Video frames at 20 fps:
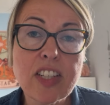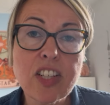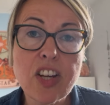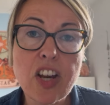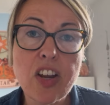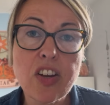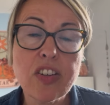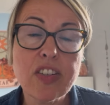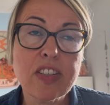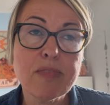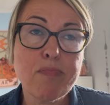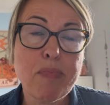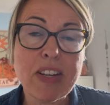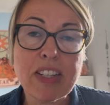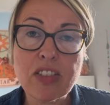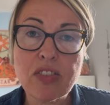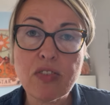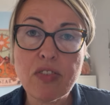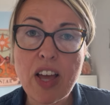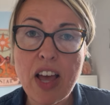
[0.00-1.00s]
You know,
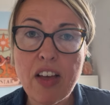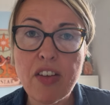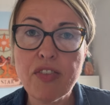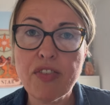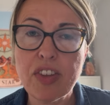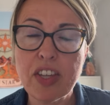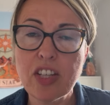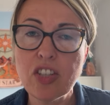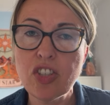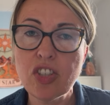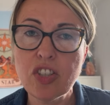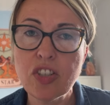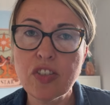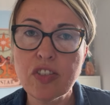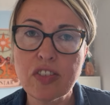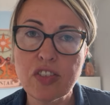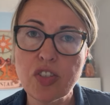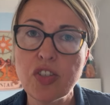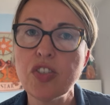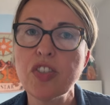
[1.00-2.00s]
mental health
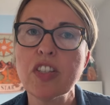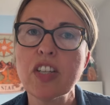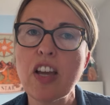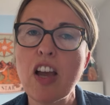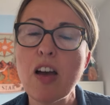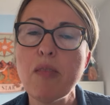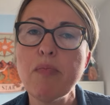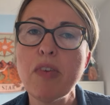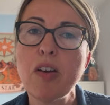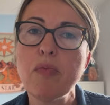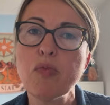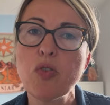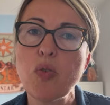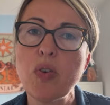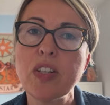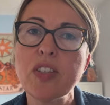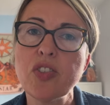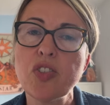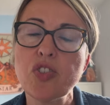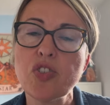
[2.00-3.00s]
issues could come up
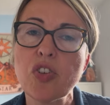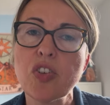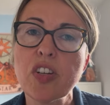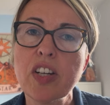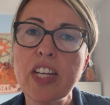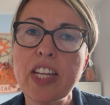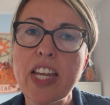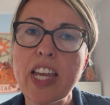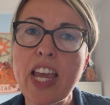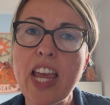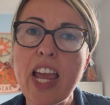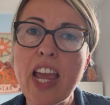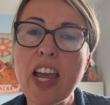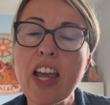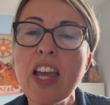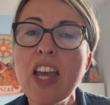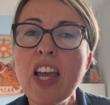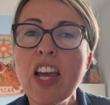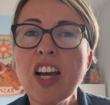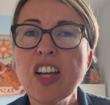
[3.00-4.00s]
quite strongly here.
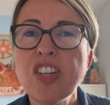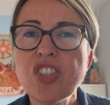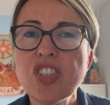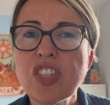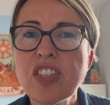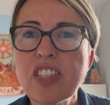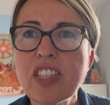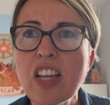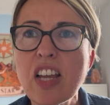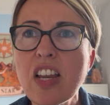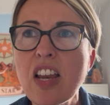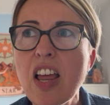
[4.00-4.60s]
And just,